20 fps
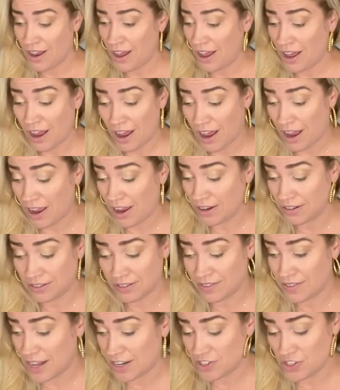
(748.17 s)
uh,
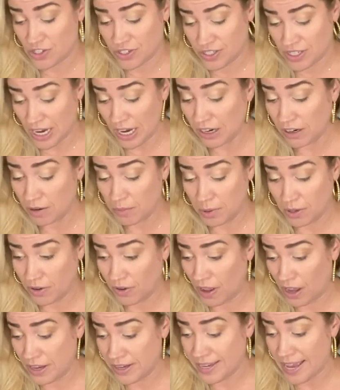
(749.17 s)
that's just
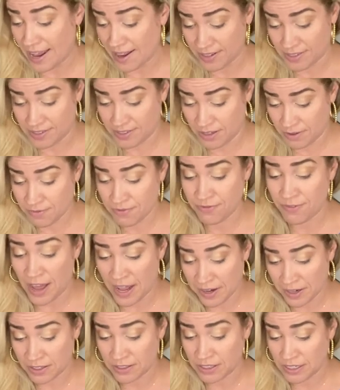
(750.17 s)
terrible. Yes,
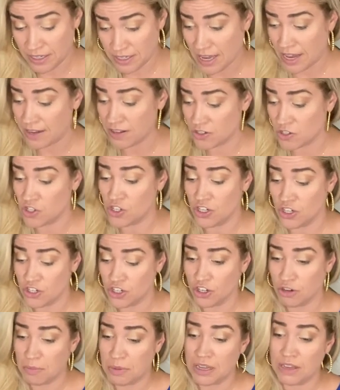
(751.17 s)
emphatically, yes, she
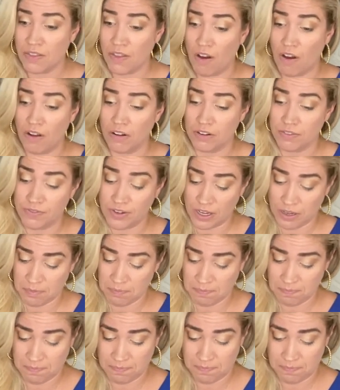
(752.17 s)
should be in the Hall of Fame.